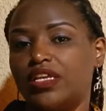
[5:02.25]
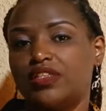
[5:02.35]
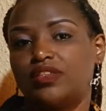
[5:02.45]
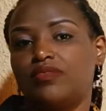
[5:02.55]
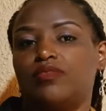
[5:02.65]

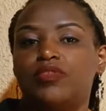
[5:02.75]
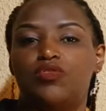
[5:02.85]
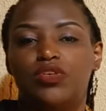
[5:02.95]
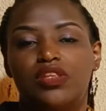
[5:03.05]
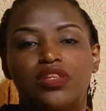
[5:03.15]
it's
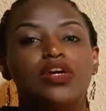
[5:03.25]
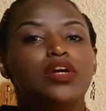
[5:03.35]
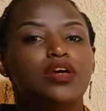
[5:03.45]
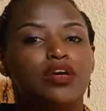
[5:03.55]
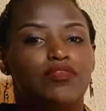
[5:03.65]
between
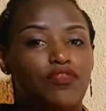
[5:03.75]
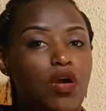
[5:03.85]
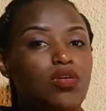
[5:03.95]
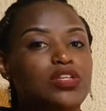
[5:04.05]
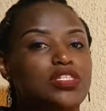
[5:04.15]

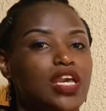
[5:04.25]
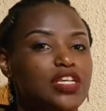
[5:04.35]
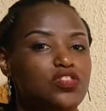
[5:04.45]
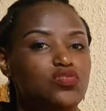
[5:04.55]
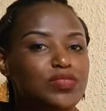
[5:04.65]
vowels, it
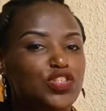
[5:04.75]
has to